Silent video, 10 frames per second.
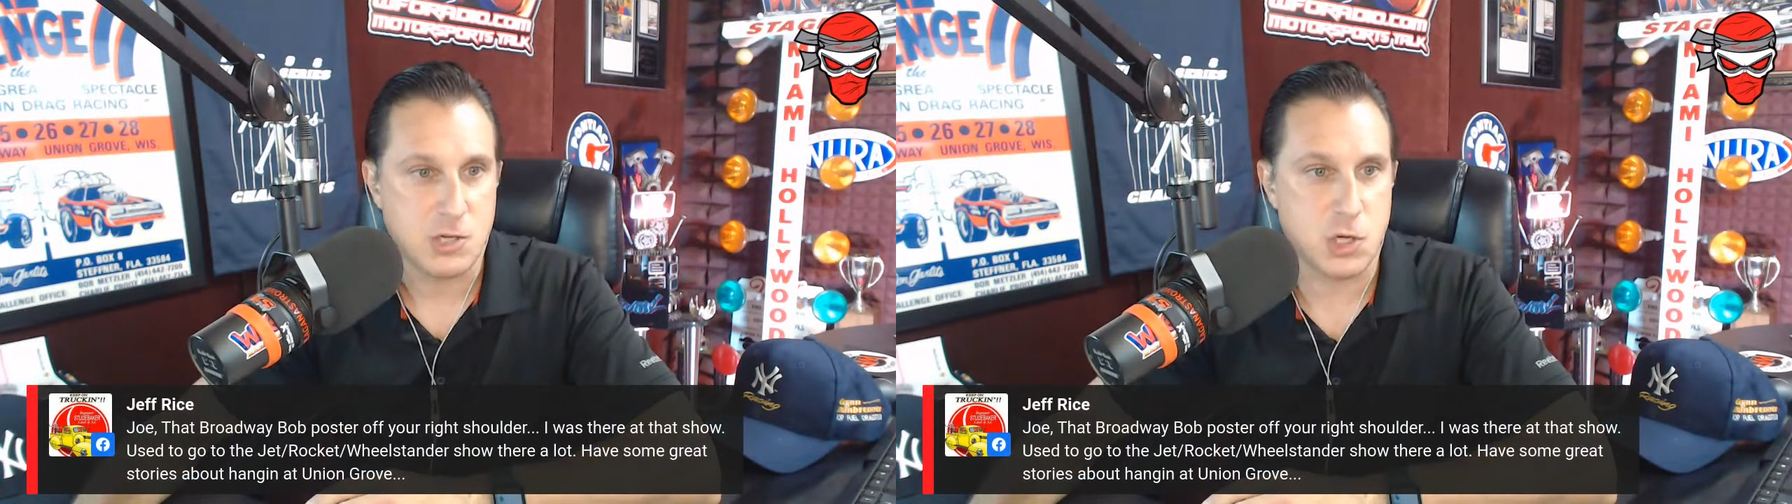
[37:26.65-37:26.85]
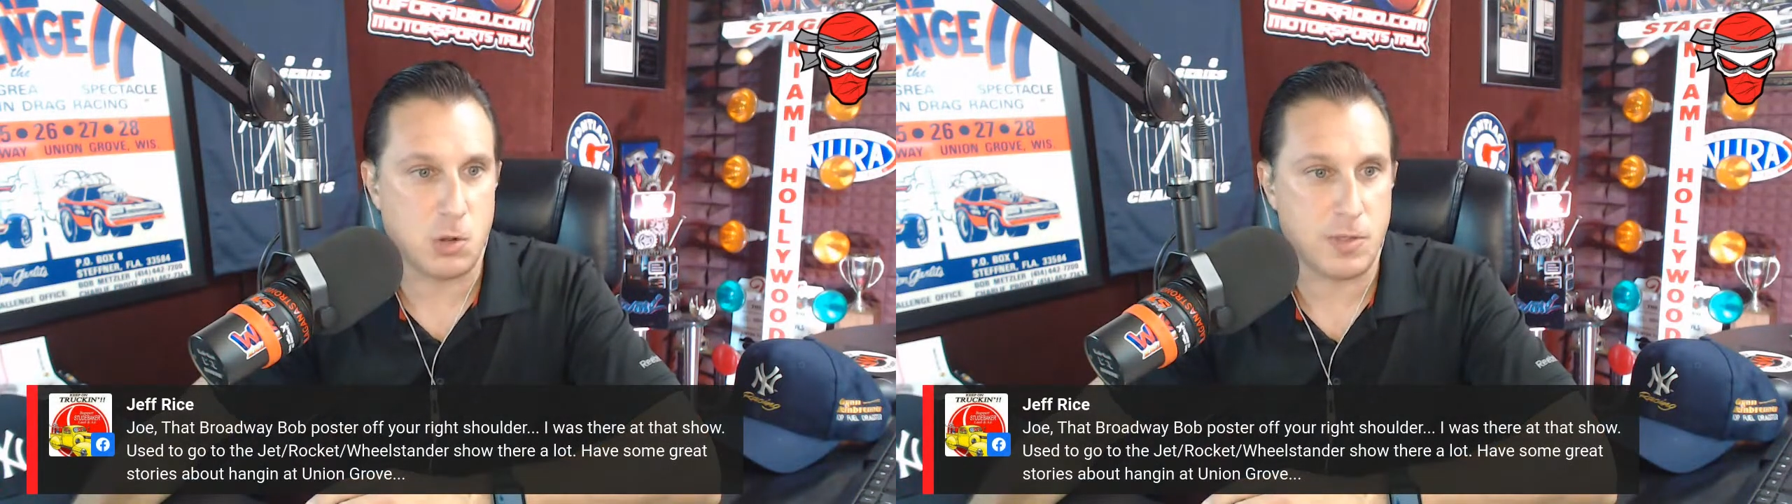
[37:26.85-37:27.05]

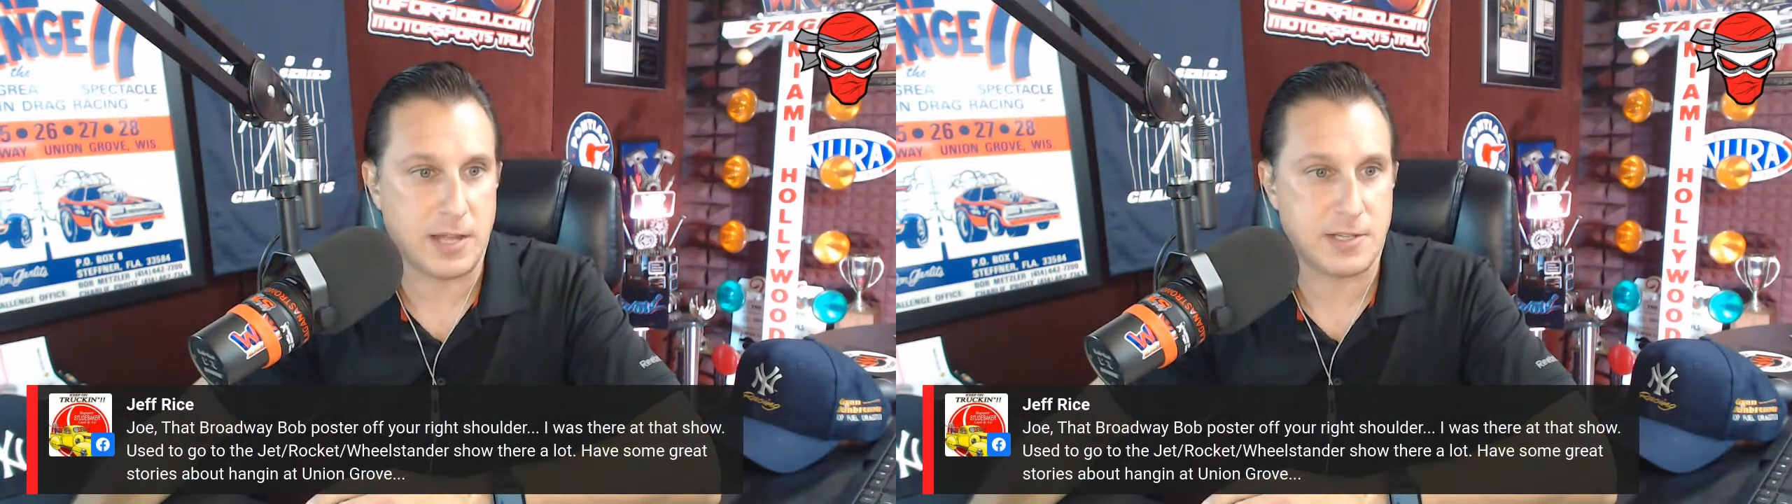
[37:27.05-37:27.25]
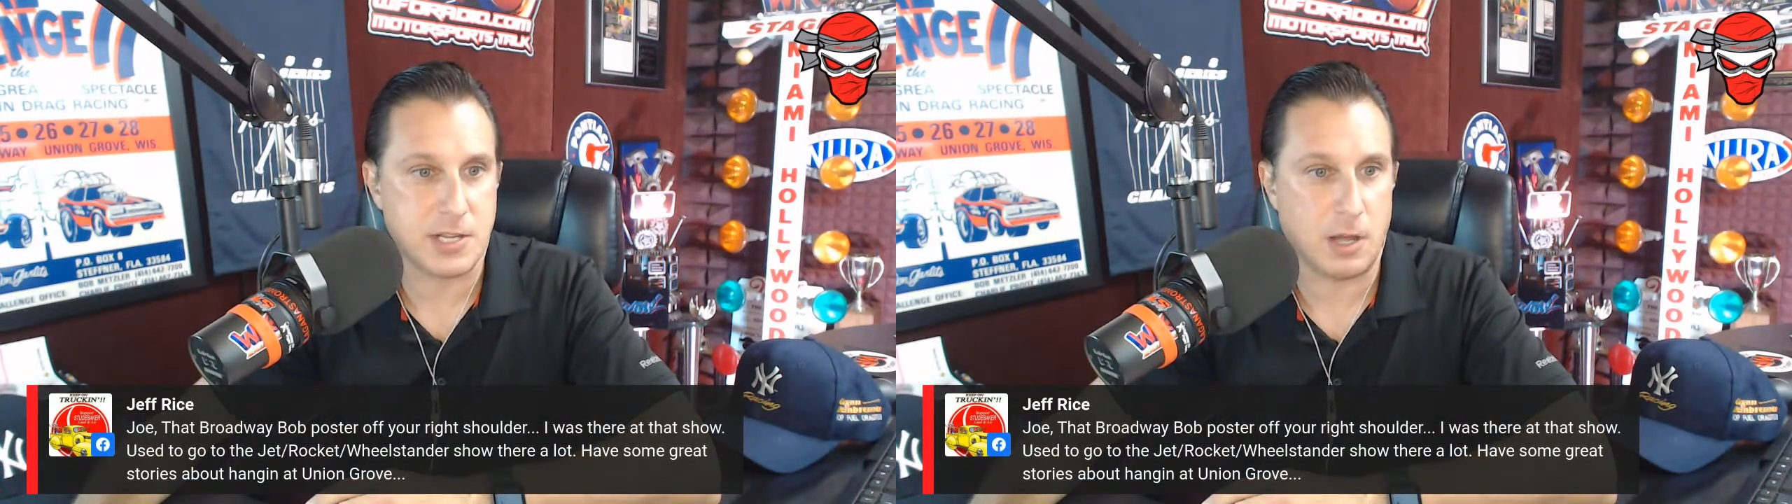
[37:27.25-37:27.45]
Joe,
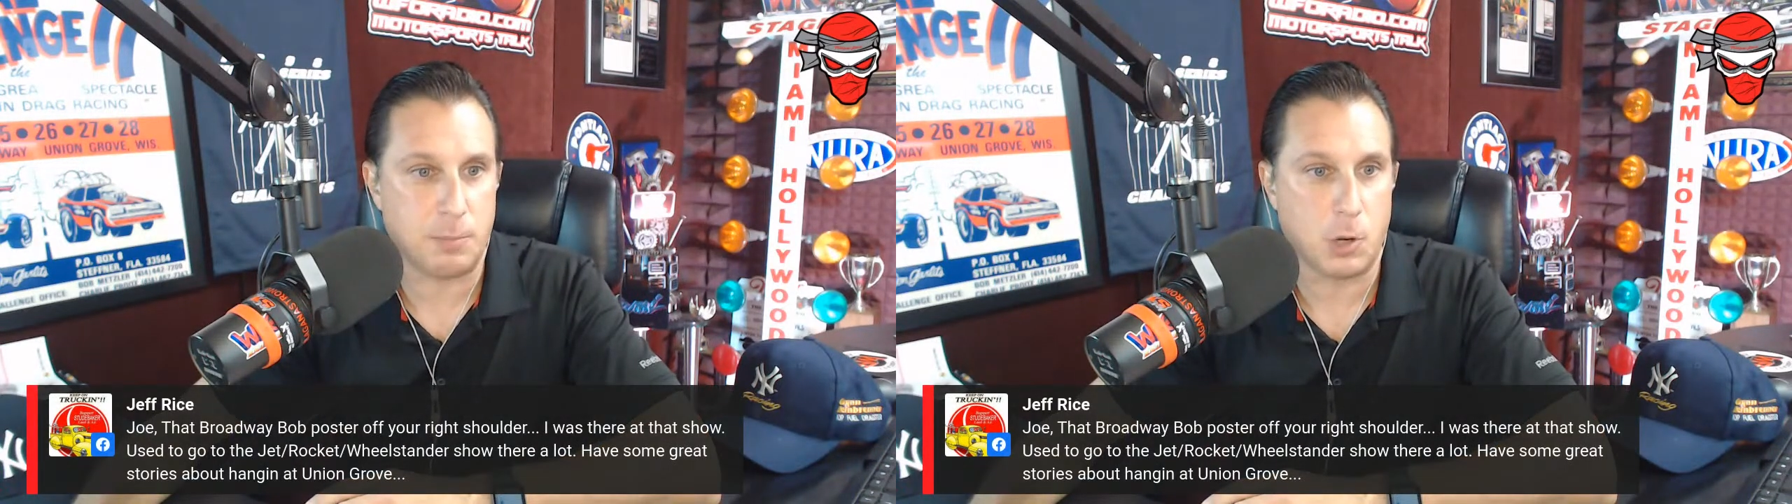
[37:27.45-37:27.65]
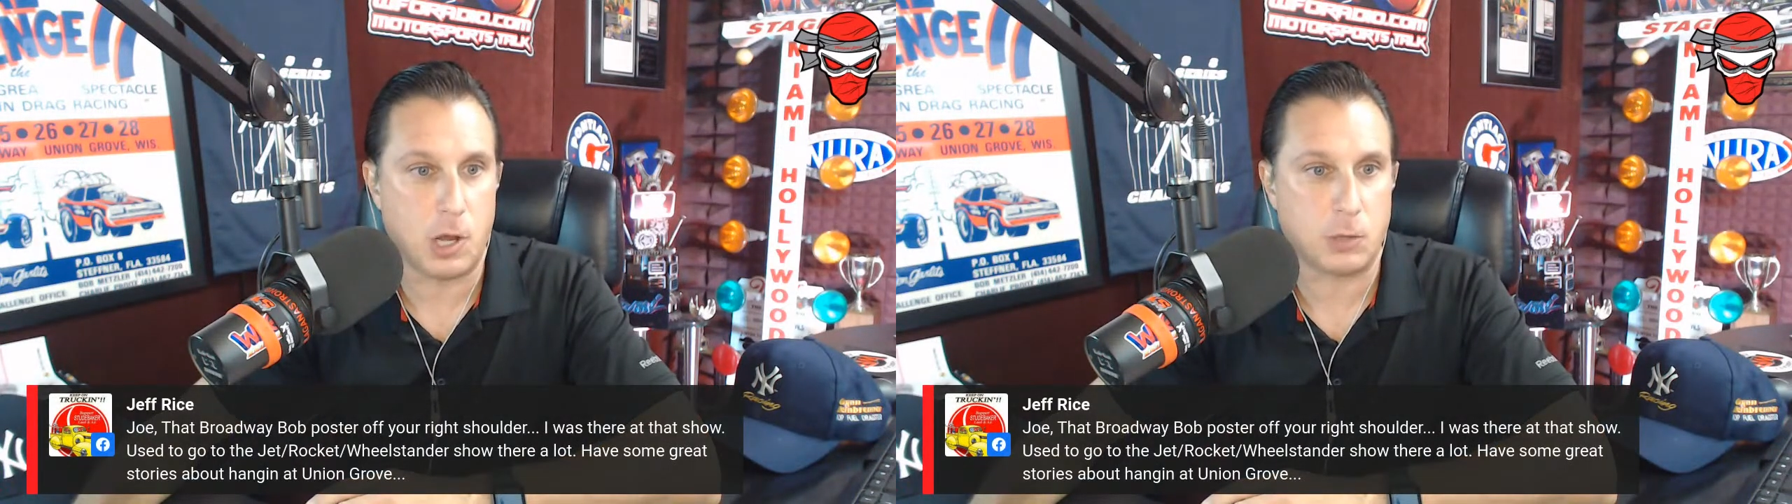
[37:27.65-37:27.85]
that
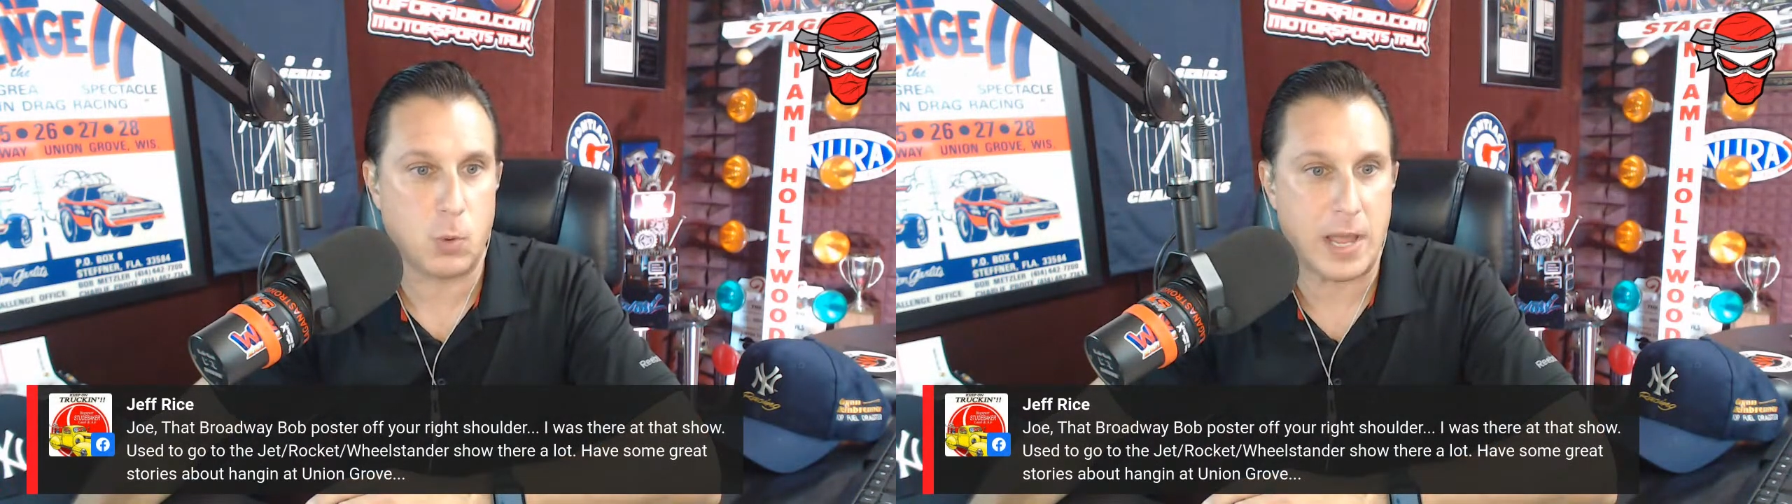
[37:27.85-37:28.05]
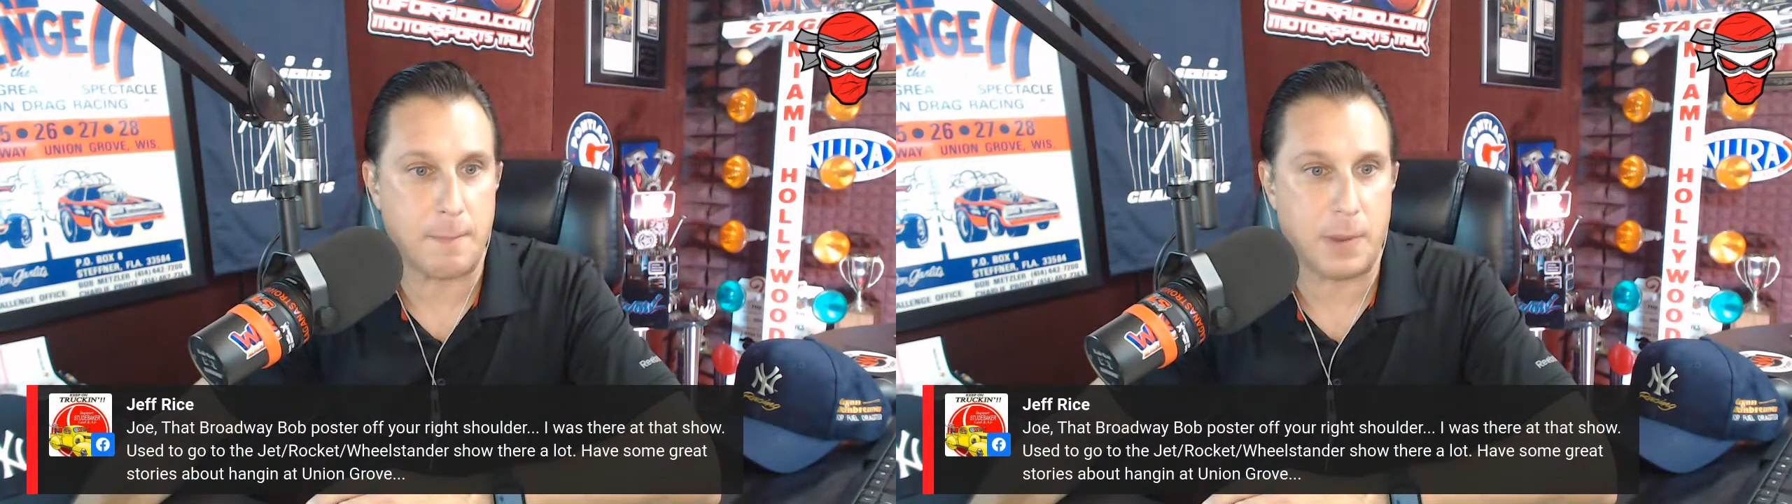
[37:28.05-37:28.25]

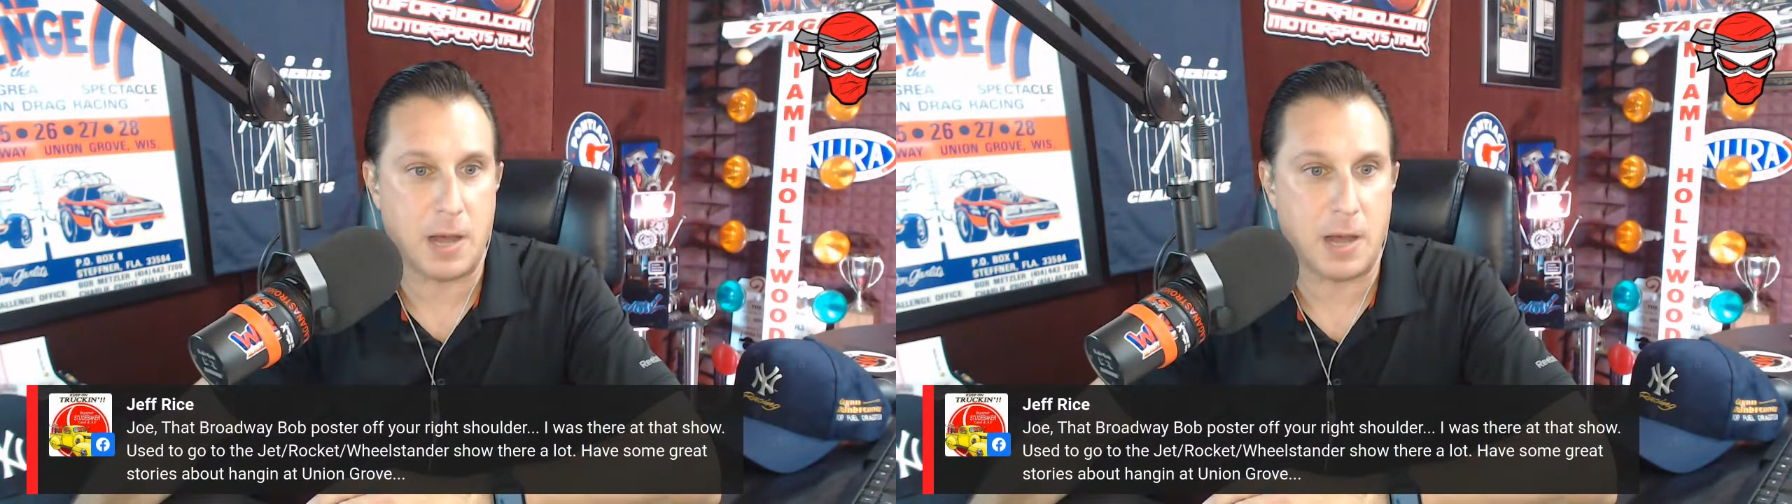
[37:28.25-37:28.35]
Broadway